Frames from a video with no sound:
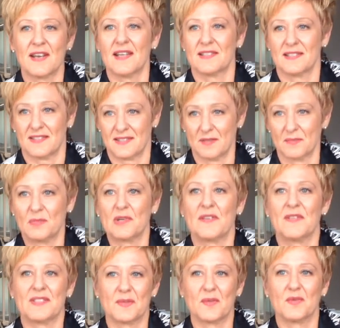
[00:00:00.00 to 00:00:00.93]
And as I said
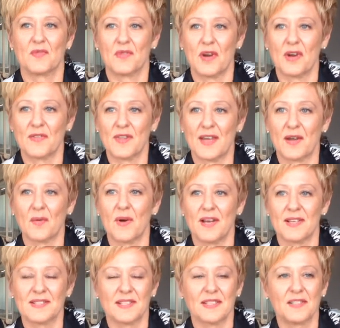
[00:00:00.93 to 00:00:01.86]
previously, we've grown that
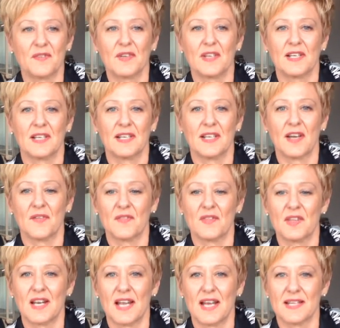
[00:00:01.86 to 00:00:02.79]
quite significantly
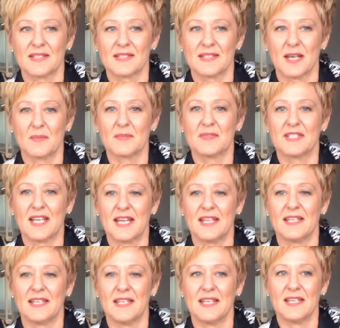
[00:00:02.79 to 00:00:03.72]
over the last 10
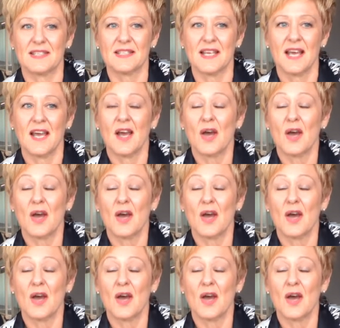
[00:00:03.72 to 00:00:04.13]
years.